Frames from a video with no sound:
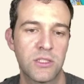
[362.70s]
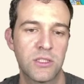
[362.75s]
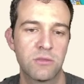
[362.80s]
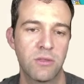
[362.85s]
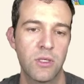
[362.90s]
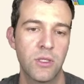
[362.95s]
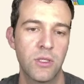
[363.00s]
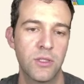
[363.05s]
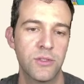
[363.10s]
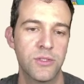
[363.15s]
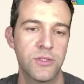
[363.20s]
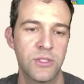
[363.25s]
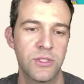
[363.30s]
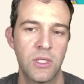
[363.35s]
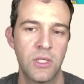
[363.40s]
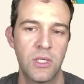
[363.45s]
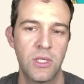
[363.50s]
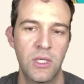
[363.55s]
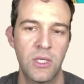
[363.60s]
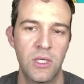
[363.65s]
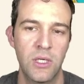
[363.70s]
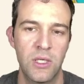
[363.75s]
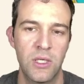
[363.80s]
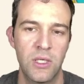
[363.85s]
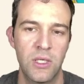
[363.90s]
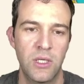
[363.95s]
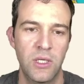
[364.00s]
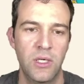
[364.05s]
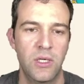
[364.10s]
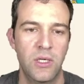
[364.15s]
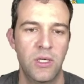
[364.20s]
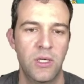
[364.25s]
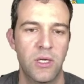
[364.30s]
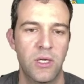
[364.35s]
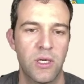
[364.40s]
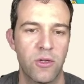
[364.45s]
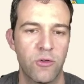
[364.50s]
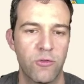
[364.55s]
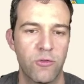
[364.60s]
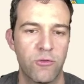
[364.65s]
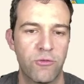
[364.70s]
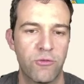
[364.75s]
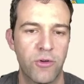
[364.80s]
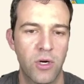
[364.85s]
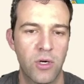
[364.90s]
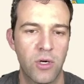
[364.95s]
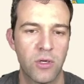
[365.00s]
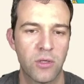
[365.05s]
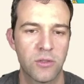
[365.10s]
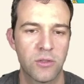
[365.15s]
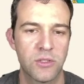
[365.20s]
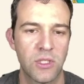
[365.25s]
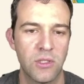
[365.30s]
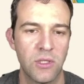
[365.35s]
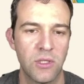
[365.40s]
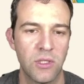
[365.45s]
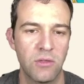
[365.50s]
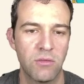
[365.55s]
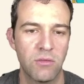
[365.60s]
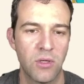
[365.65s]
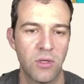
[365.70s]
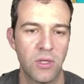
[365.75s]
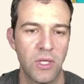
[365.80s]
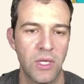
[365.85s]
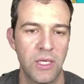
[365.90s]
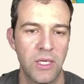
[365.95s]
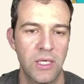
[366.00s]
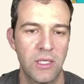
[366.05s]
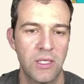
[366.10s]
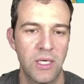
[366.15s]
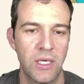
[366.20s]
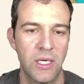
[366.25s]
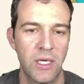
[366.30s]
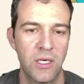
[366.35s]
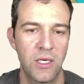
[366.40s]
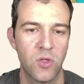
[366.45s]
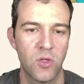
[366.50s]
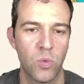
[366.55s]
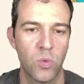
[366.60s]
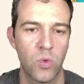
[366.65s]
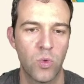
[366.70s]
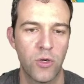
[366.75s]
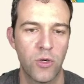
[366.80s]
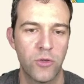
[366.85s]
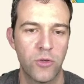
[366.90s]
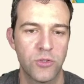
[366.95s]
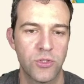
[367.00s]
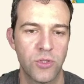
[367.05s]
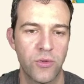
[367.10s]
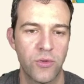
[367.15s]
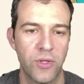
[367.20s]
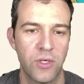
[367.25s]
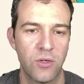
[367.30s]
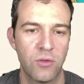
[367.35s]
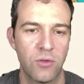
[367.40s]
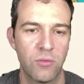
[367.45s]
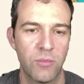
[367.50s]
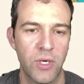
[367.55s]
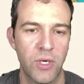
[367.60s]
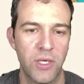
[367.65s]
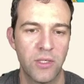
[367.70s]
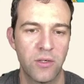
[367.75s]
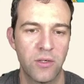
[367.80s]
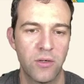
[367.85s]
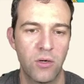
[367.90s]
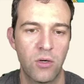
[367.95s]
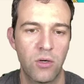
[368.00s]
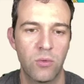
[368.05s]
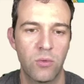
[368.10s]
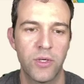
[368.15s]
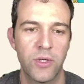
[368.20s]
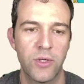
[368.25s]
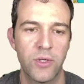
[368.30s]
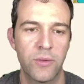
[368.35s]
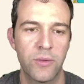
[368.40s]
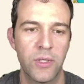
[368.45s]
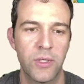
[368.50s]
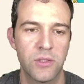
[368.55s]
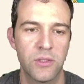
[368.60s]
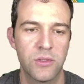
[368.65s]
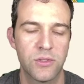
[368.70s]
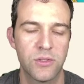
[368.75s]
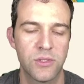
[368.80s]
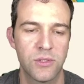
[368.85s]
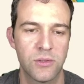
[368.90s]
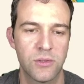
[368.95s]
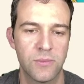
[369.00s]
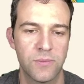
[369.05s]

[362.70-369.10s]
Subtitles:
floods. Frogs can live on land and in water, so they don't mind at all when it rains.